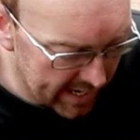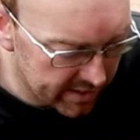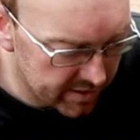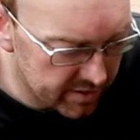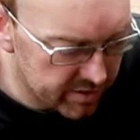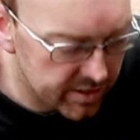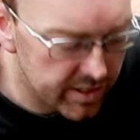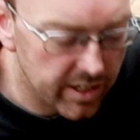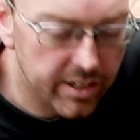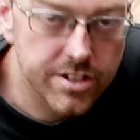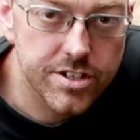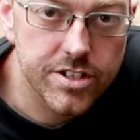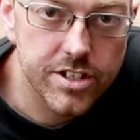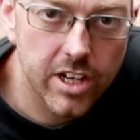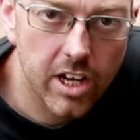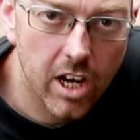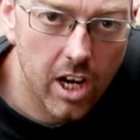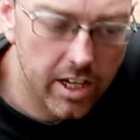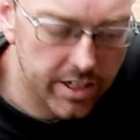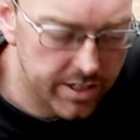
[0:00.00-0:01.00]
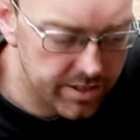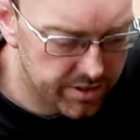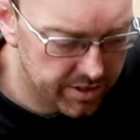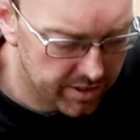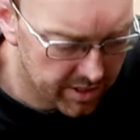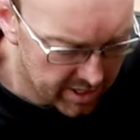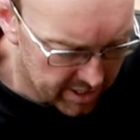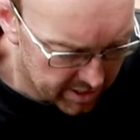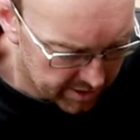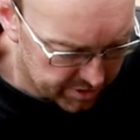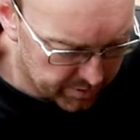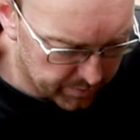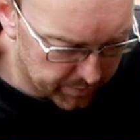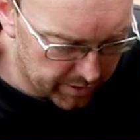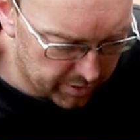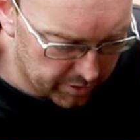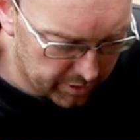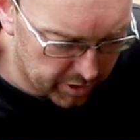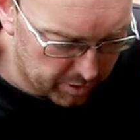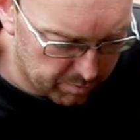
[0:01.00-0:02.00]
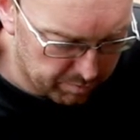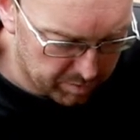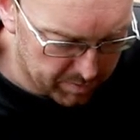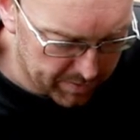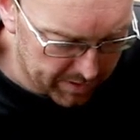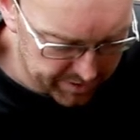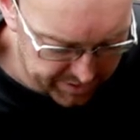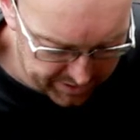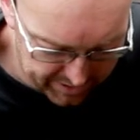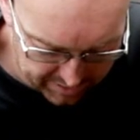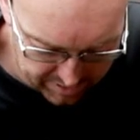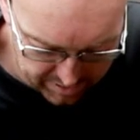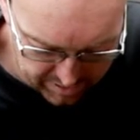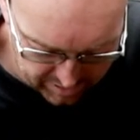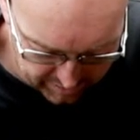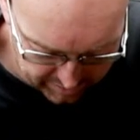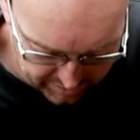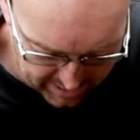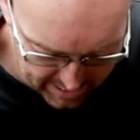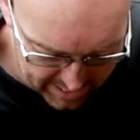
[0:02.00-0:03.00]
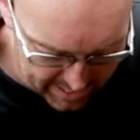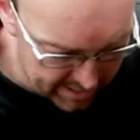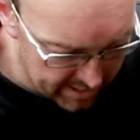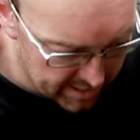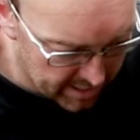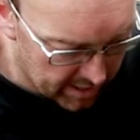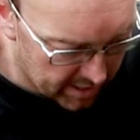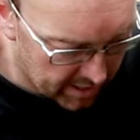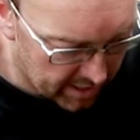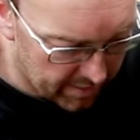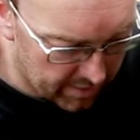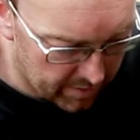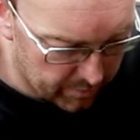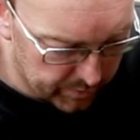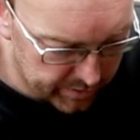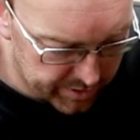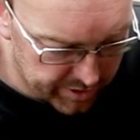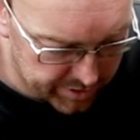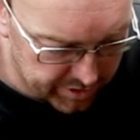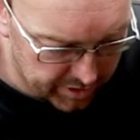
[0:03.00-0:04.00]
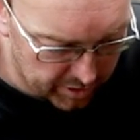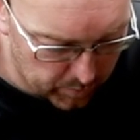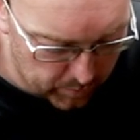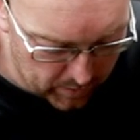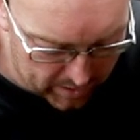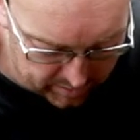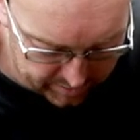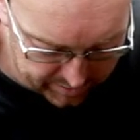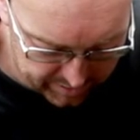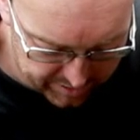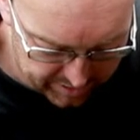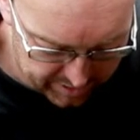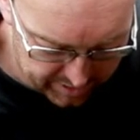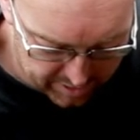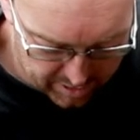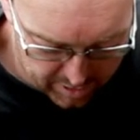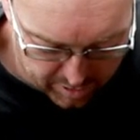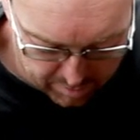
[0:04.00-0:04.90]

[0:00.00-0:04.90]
and nice and light, so we're not compromising anything there. And then we're just going to weld this in